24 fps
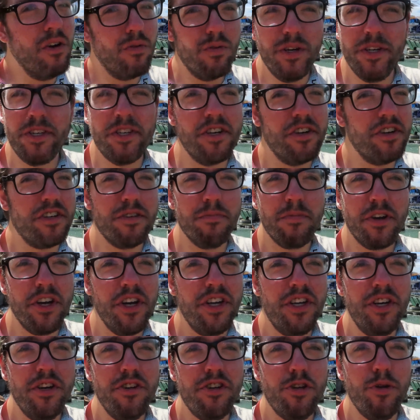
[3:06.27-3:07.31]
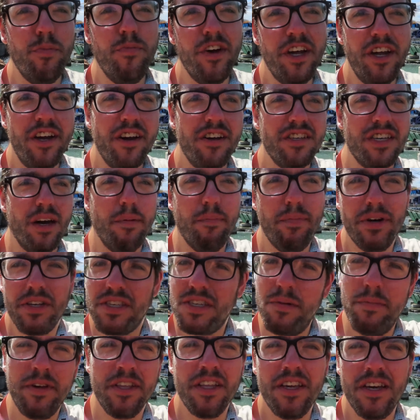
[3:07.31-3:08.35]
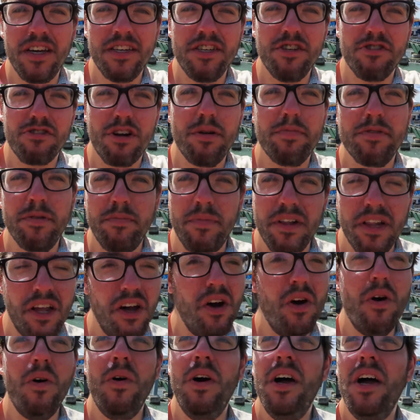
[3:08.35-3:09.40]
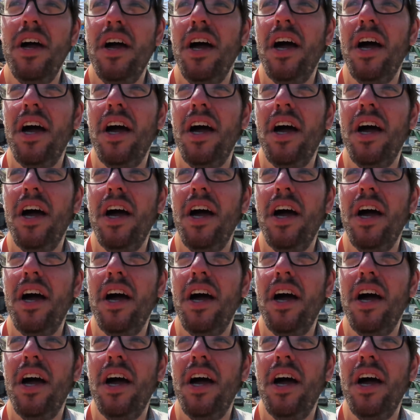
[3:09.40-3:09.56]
Research some good YouTube videos. I'll put some in the description below.